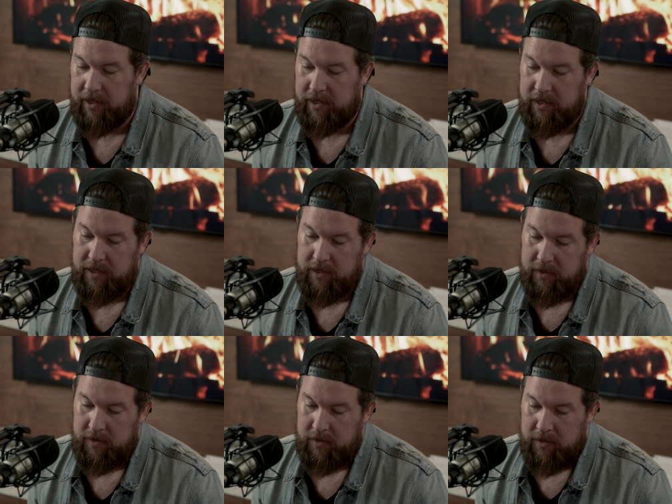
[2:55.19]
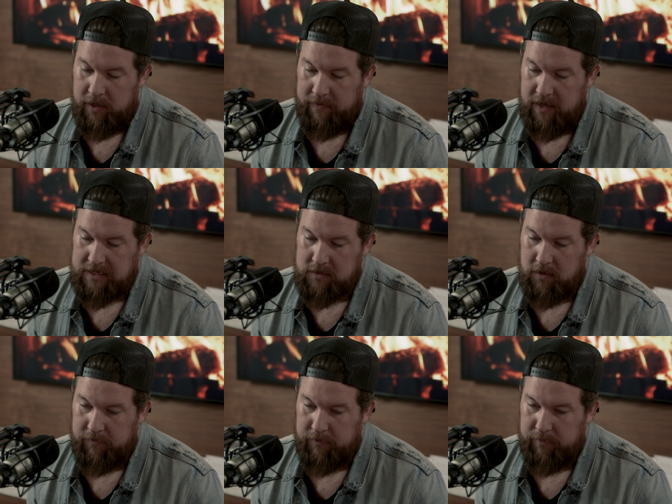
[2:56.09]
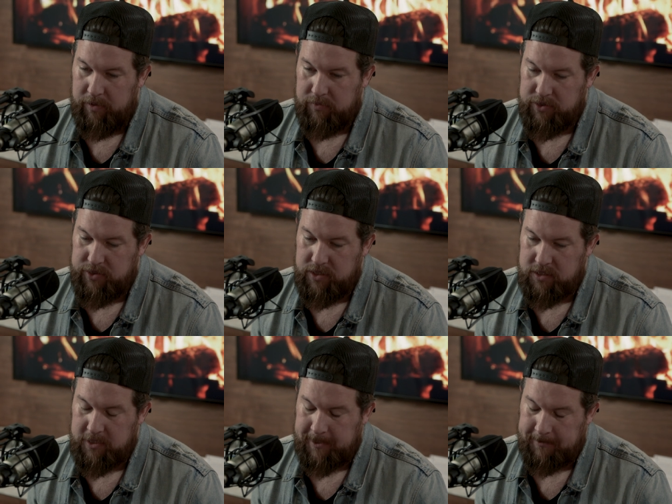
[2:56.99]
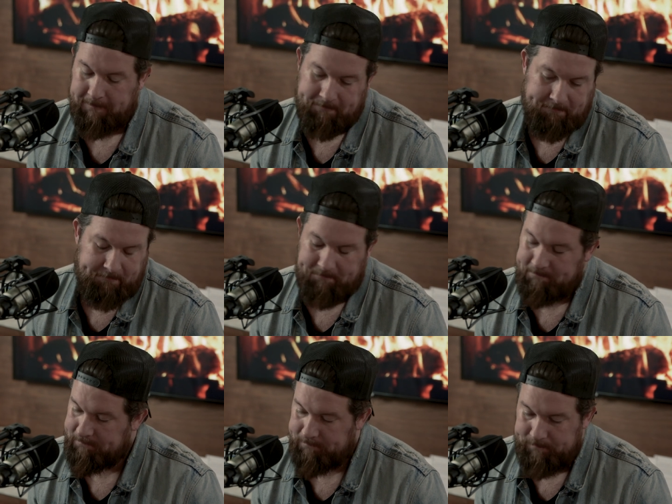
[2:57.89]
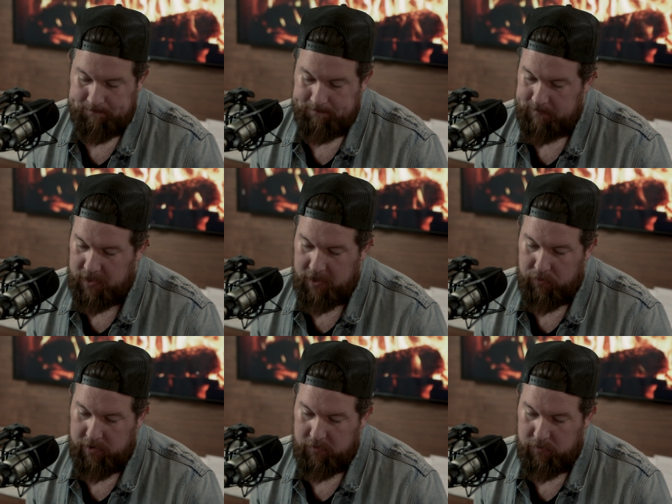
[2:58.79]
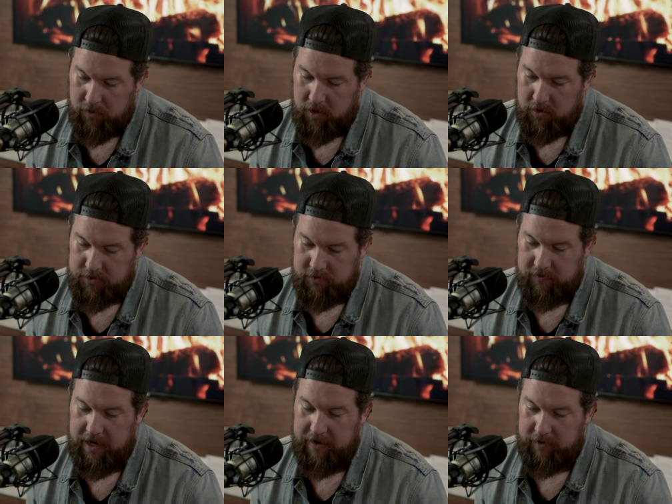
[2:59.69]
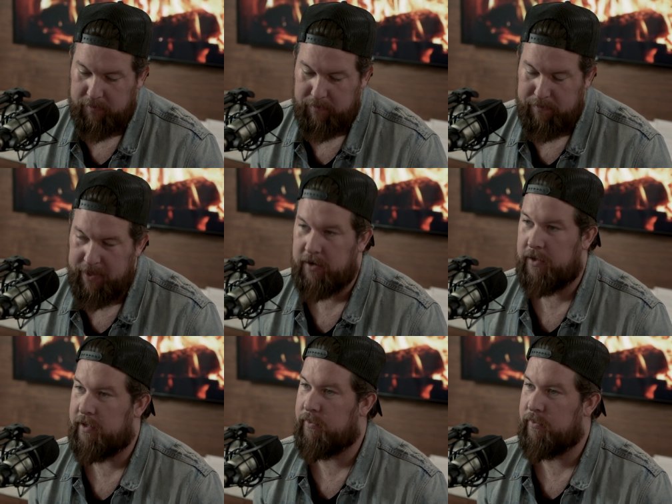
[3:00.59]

And and that song for me was just um, you know we're we're all surviving barely